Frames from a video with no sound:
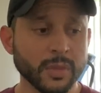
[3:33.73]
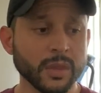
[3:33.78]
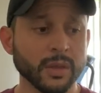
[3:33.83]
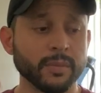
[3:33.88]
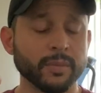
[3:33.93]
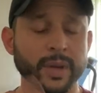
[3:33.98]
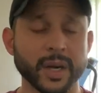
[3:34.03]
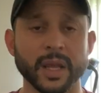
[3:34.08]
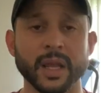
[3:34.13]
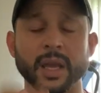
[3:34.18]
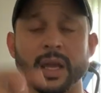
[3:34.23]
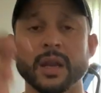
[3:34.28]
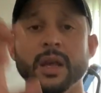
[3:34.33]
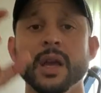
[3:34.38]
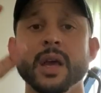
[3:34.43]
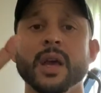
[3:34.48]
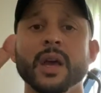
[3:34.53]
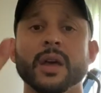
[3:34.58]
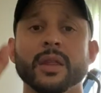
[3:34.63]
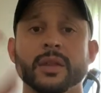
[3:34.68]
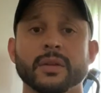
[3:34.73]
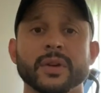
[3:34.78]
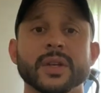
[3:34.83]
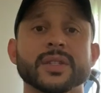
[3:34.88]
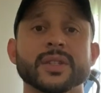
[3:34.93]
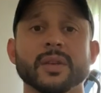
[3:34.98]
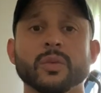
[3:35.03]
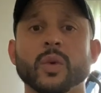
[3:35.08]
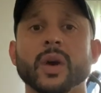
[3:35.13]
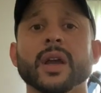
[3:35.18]
but again, the
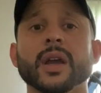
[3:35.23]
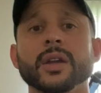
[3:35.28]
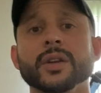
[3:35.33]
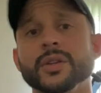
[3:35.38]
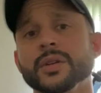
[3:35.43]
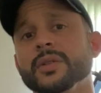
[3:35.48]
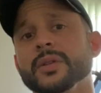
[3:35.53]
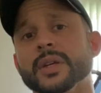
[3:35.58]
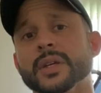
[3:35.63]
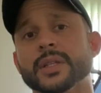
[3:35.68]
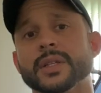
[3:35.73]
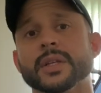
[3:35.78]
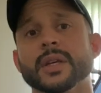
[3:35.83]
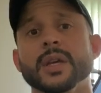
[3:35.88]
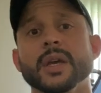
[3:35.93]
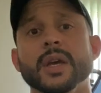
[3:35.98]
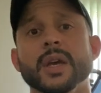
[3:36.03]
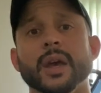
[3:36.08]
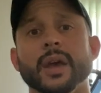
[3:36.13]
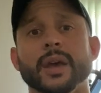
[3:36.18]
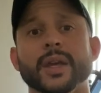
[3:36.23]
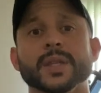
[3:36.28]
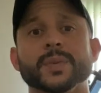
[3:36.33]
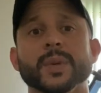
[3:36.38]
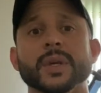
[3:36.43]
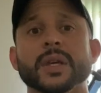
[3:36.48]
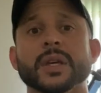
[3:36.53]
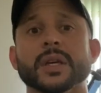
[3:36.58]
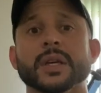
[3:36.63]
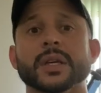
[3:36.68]
reason why I do this is
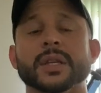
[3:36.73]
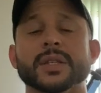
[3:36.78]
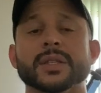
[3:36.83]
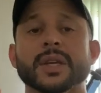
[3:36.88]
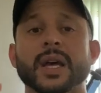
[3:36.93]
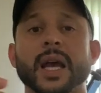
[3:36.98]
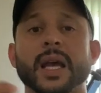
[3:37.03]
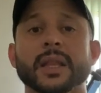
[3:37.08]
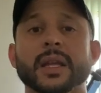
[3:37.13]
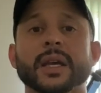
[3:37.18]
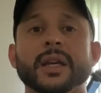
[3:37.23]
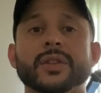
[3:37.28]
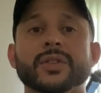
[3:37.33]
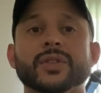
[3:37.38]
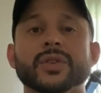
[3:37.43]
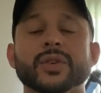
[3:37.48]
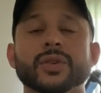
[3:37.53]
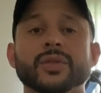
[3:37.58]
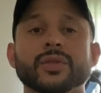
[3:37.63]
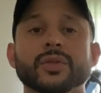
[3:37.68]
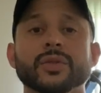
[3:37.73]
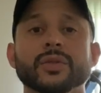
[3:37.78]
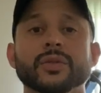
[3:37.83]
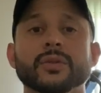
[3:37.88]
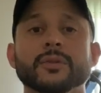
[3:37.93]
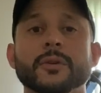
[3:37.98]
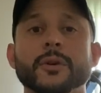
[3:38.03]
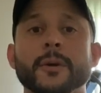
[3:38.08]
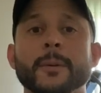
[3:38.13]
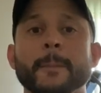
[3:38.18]
because I like
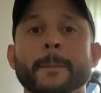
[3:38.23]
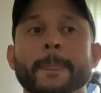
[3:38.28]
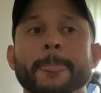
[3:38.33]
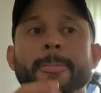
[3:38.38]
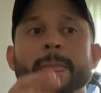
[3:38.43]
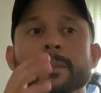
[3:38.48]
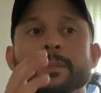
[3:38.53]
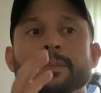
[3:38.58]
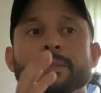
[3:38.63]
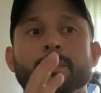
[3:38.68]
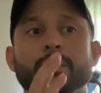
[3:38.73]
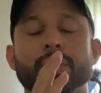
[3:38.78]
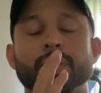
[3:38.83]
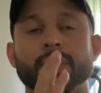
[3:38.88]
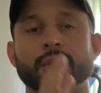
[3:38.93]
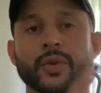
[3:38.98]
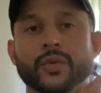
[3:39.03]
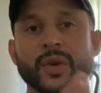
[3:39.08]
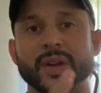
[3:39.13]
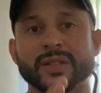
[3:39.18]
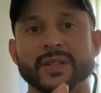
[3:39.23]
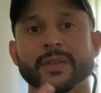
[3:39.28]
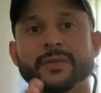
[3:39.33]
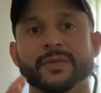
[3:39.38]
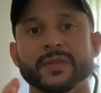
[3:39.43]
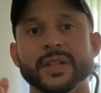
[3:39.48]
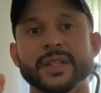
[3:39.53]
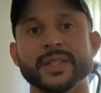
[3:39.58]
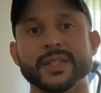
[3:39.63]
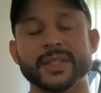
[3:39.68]
to
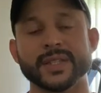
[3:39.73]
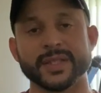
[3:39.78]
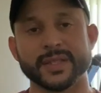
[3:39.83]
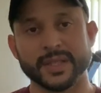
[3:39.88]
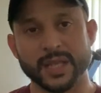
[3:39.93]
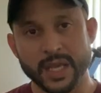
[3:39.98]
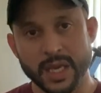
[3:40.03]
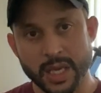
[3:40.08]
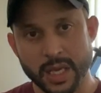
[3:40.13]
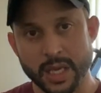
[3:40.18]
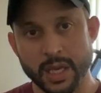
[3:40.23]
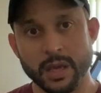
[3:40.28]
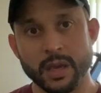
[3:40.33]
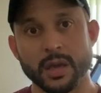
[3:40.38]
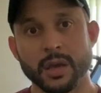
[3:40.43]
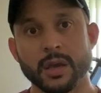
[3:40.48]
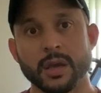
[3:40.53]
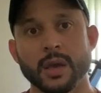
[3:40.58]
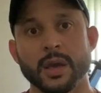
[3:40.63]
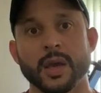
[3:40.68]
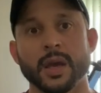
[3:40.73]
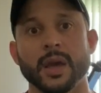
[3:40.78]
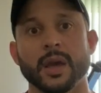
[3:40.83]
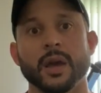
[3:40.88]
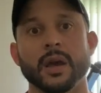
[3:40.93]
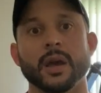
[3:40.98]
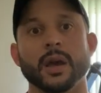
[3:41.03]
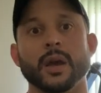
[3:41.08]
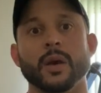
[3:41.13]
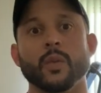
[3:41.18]
progressively see
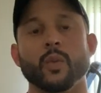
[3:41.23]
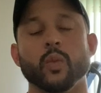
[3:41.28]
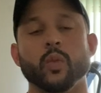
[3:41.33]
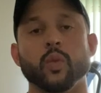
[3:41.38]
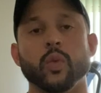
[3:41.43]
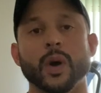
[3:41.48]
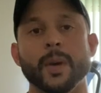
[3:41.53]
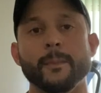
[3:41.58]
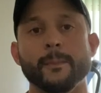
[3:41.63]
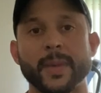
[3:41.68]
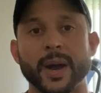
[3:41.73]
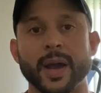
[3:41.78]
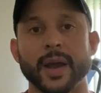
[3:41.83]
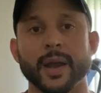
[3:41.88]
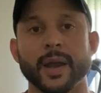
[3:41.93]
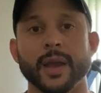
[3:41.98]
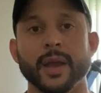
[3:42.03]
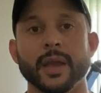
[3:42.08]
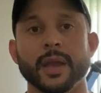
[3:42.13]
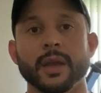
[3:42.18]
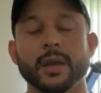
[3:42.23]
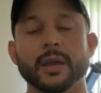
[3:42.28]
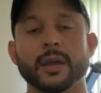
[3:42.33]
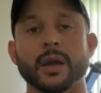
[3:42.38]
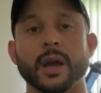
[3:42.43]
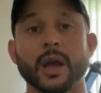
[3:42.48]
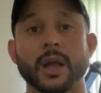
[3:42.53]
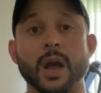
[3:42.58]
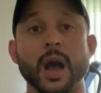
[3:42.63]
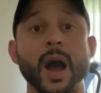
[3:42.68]
what my
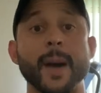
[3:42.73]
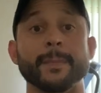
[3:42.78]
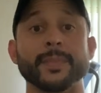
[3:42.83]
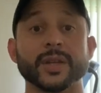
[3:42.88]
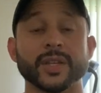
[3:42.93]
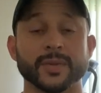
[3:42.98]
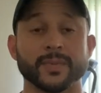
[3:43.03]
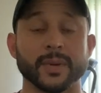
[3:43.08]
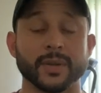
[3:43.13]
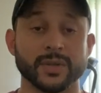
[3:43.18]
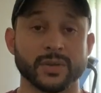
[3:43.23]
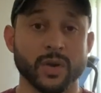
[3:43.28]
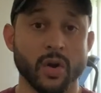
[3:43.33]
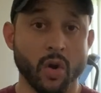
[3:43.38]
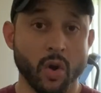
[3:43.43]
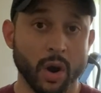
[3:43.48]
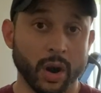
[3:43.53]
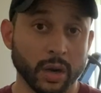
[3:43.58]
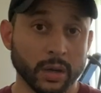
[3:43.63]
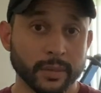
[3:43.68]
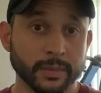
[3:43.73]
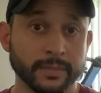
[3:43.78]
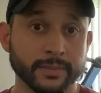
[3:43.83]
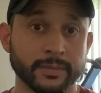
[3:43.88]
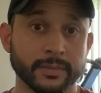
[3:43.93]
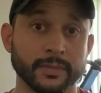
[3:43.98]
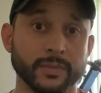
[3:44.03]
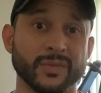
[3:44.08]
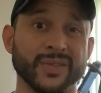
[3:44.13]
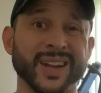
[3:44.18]
accomplishments are,
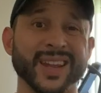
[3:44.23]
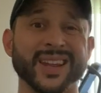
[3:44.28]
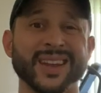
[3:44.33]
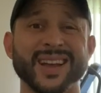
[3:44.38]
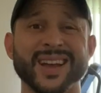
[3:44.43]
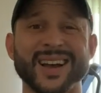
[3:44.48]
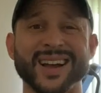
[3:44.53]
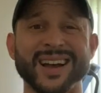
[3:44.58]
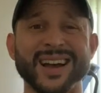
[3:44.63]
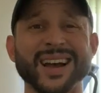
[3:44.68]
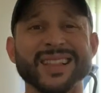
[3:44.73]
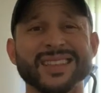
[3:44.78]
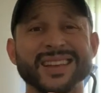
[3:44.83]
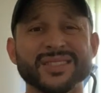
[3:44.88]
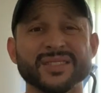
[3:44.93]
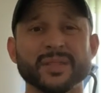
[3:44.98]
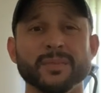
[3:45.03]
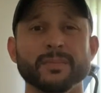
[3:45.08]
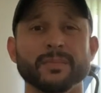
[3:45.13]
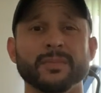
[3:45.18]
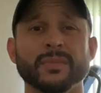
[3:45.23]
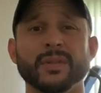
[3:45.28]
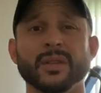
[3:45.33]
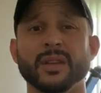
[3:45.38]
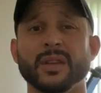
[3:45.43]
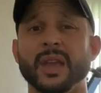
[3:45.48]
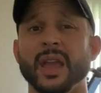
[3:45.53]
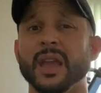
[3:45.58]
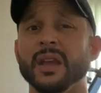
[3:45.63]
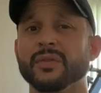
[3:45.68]
right? I like to
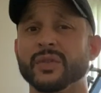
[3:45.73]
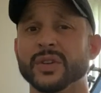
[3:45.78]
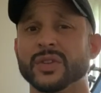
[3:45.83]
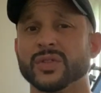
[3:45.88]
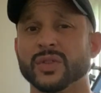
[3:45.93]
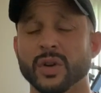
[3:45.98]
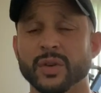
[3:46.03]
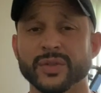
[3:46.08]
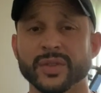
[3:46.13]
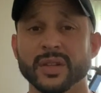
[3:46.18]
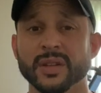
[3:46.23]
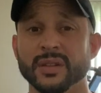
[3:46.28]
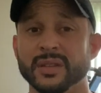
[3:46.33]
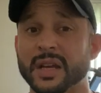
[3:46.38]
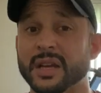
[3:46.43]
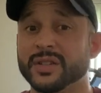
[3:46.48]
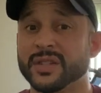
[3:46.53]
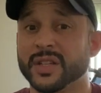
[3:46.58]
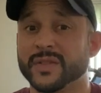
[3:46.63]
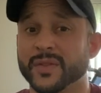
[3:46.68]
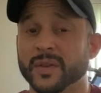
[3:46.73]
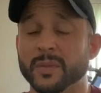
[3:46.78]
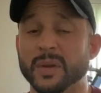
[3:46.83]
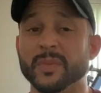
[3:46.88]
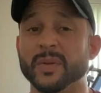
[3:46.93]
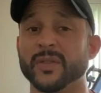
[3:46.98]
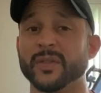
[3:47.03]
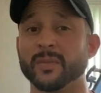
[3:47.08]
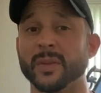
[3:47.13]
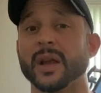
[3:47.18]
gain results, not just for me,
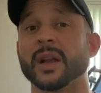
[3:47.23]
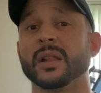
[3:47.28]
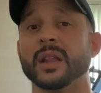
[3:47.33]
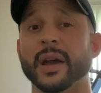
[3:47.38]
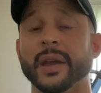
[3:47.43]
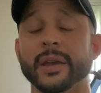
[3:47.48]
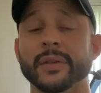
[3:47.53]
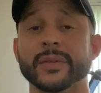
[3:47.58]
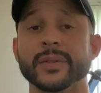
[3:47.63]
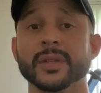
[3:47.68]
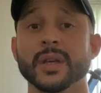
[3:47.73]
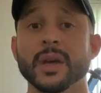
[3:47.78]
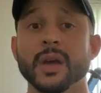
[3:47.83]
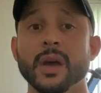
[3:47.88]
but for my clients